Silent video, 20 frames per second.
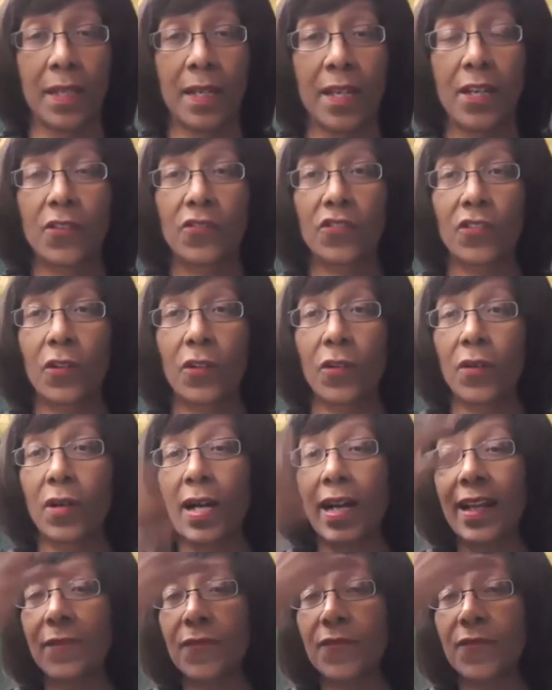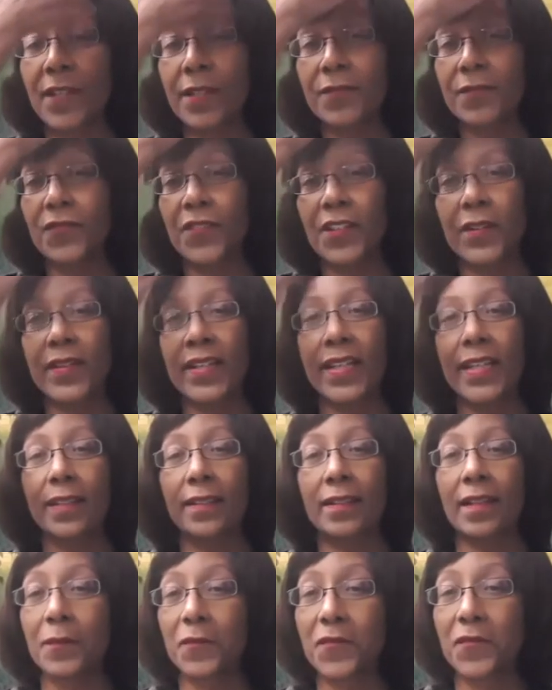So I felt very
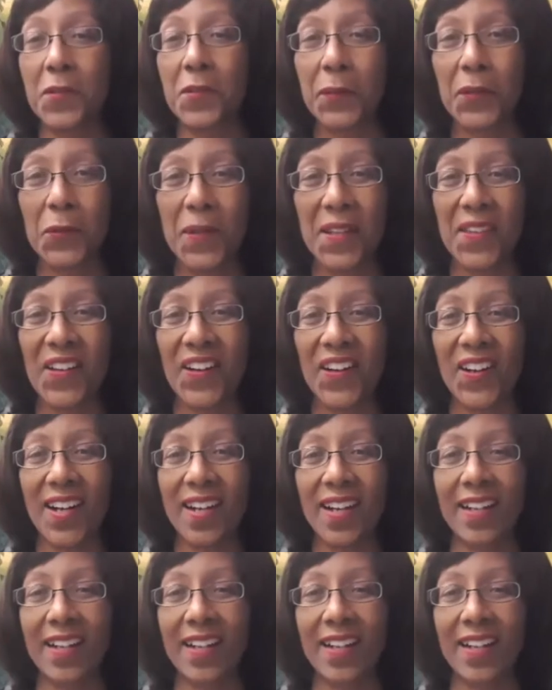comfortable with art.